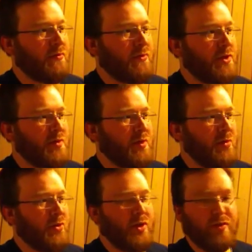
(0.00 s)
some
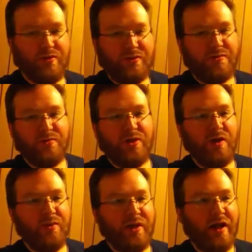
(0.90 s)
people thought it was
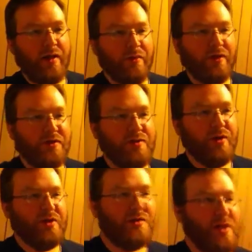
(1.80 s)
dumb that it happened on a
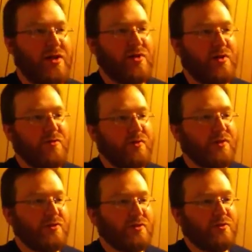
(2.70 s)
space station,
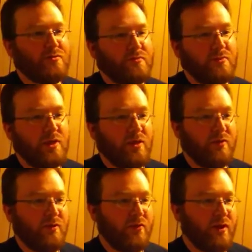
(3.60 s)
which,
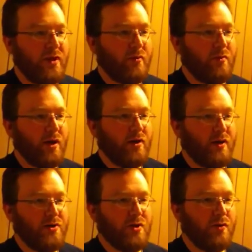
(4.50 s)
if you've got a
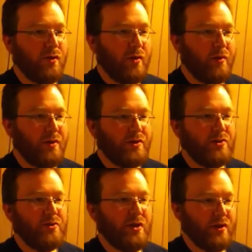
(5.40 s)
biological weapon that
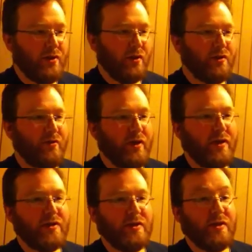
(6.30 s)
you're trying to
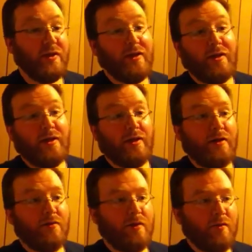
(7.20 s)
cultivate,
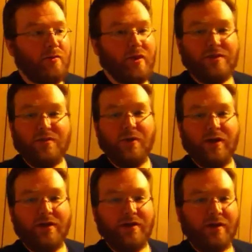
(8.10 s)
what best
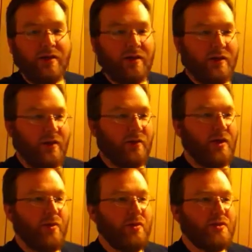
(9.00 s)
way to,
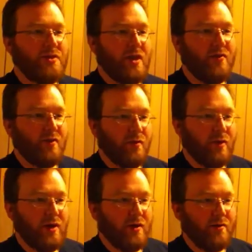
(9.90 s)
keep it safe and
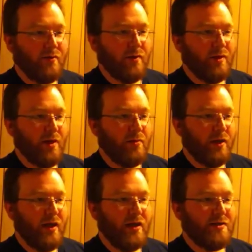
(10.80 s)
away from any
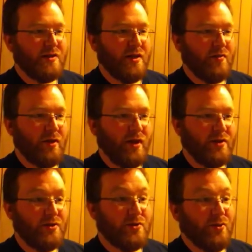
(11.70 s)
planets that it might
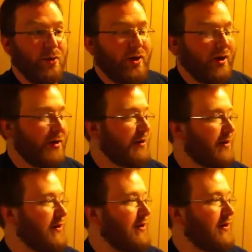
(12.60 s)
destroy
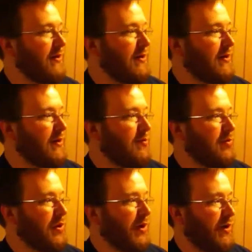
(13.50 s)
than
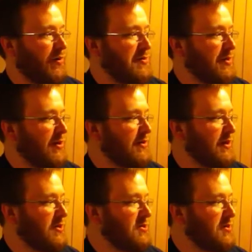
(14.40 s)
putting it on a space
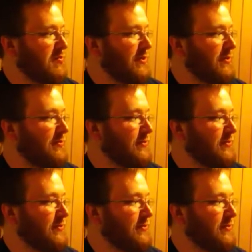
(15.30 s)
station. But